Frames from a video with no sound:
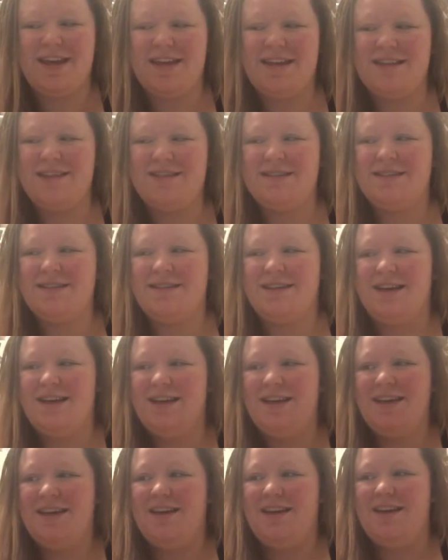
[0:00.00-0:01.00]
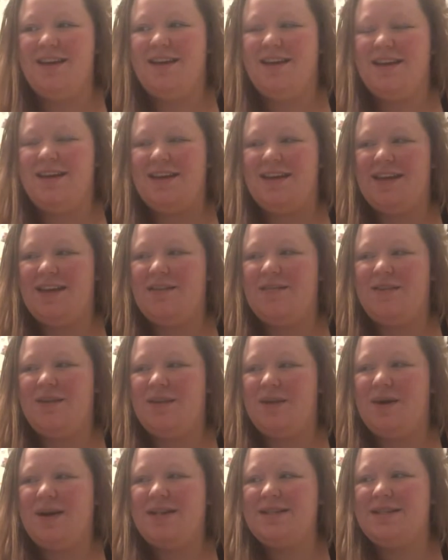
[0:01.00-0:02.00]
And
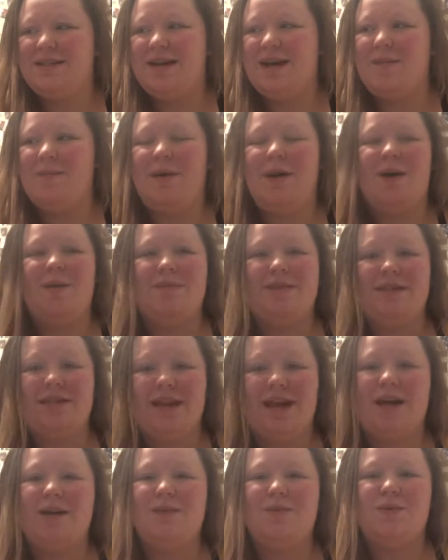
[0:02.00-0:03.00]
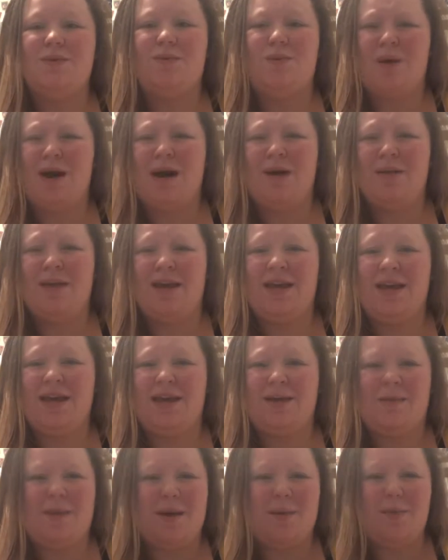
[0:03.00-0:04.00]
even though I still have my ups and downs with, wow, like
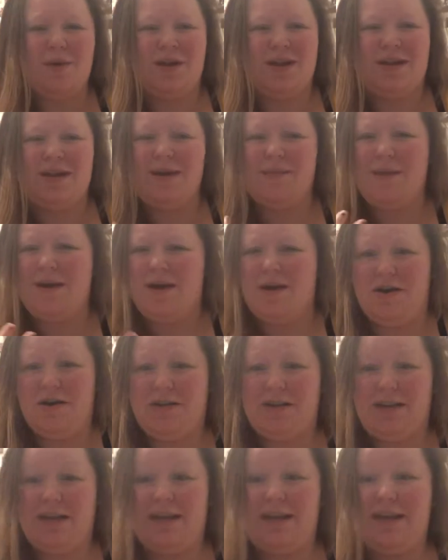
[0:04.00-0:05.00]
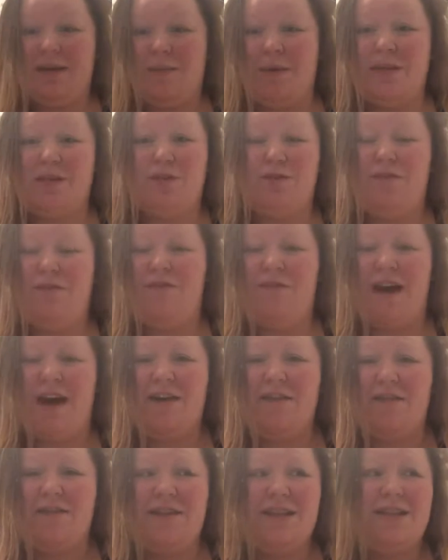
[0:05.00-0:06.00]
am I pretty, am I ugly, am I too
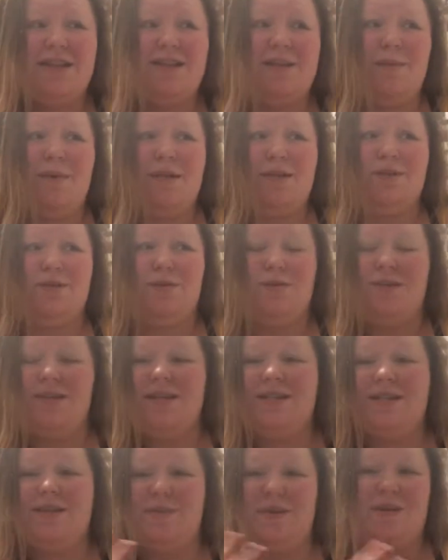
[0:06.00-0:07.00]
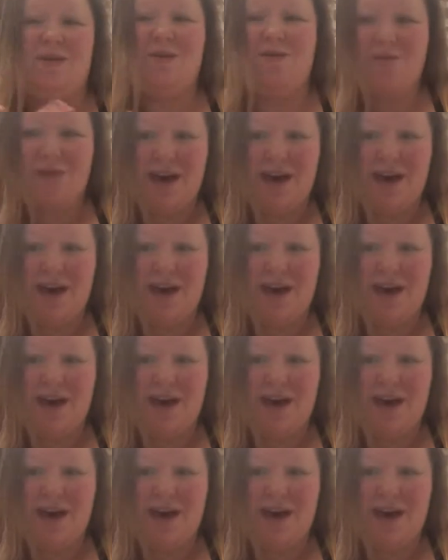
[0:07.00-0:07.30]
fat for this, am I too this, am I too